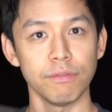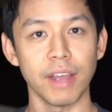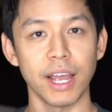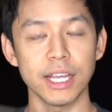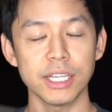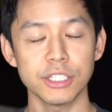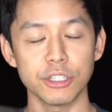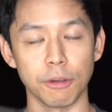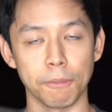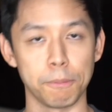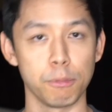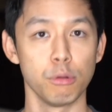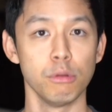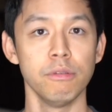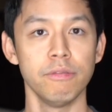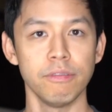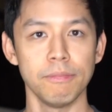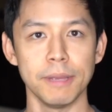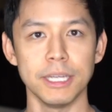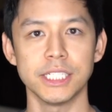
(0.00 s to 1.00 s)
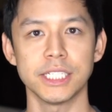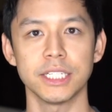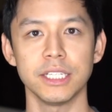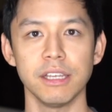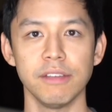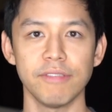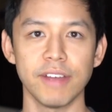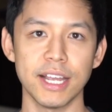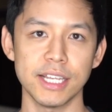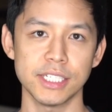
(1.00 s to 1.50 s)
fast, your proof
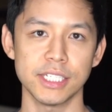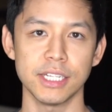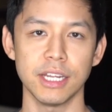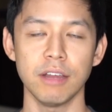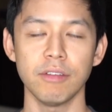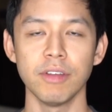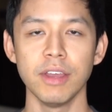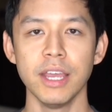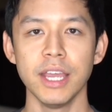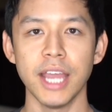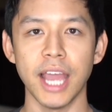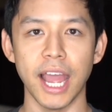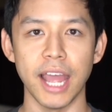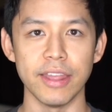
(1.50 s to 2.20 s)
basically fast enough,